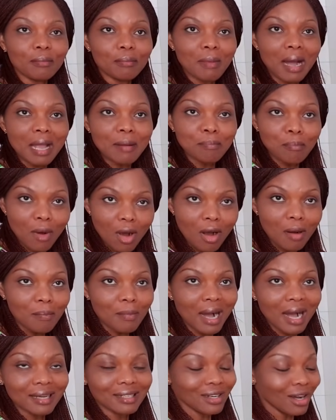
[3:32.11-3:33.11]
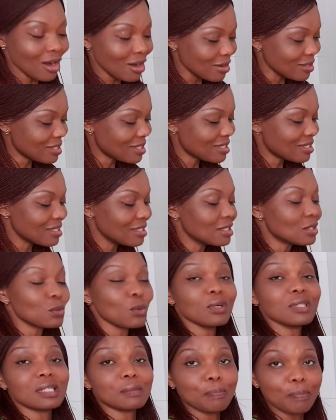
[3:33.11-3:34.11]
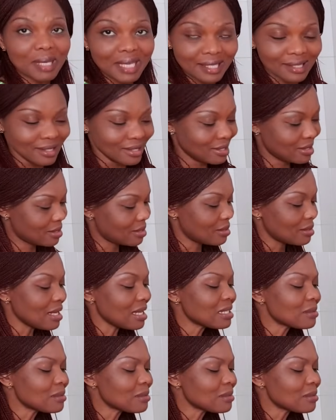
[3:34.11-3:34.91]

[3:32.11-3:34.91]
my mom and us, it was beans.